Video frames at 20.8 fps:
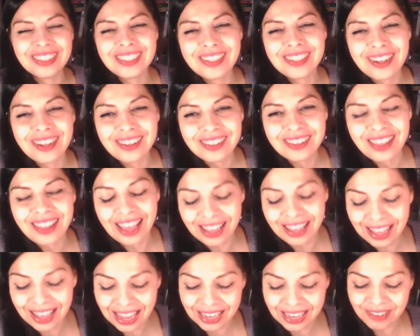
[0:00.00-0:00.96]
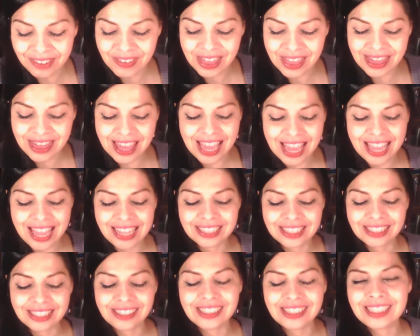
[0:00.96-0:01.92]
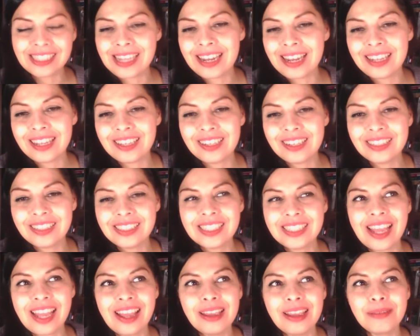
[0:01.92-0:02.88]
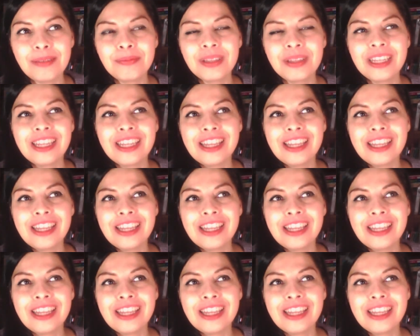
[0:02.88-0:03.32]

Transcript: you know, that kind of a thing. So it's not a good time.